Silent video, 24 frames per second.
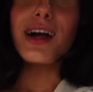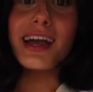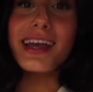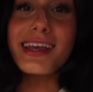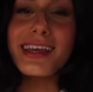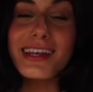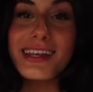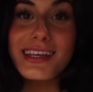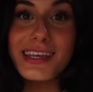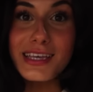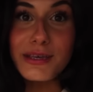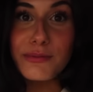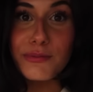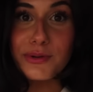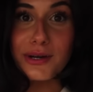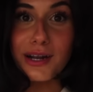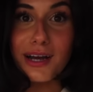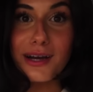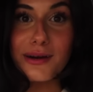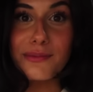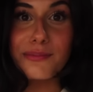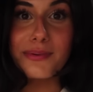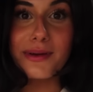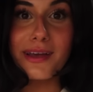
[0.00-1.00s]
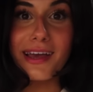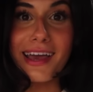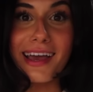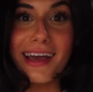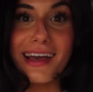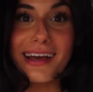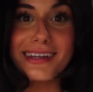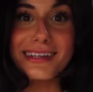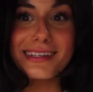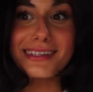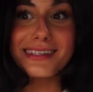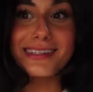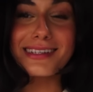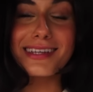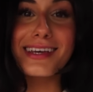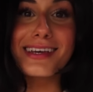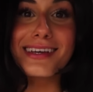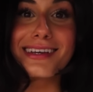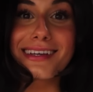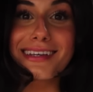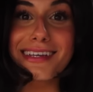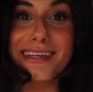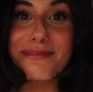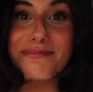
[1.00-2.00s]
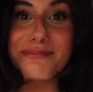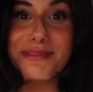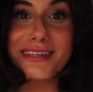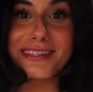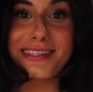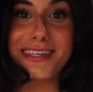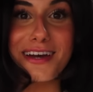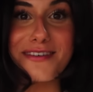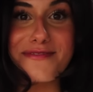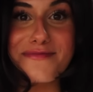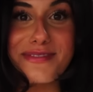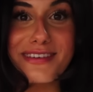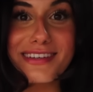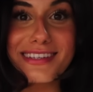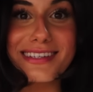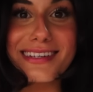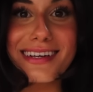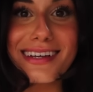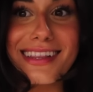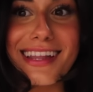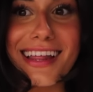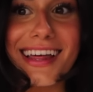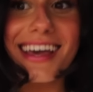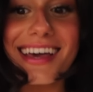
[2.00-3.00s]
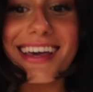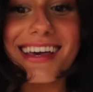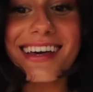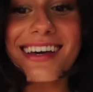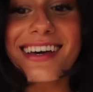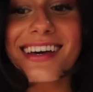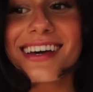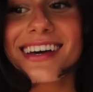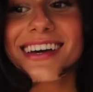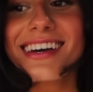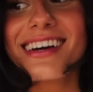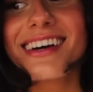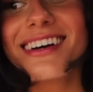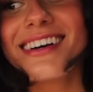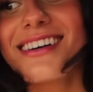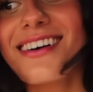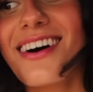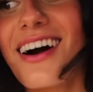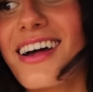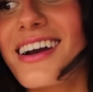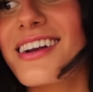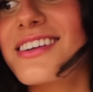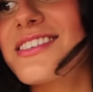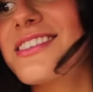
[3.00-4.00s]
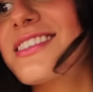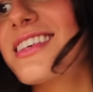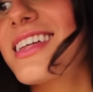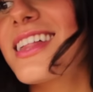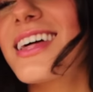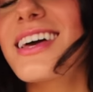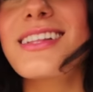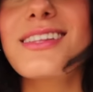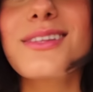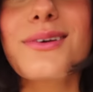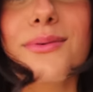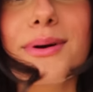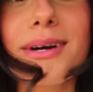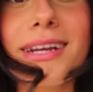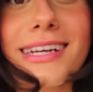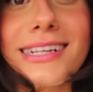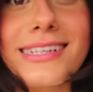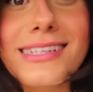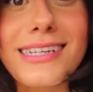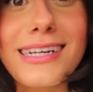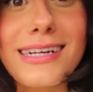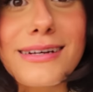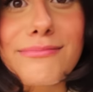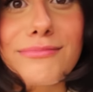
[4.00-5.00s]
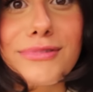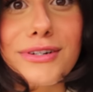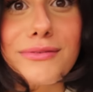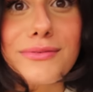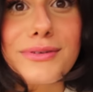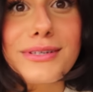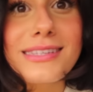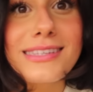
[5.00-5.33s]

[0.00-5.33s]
I can keep it up and keep this up until like honestly like the wedding time, but we'll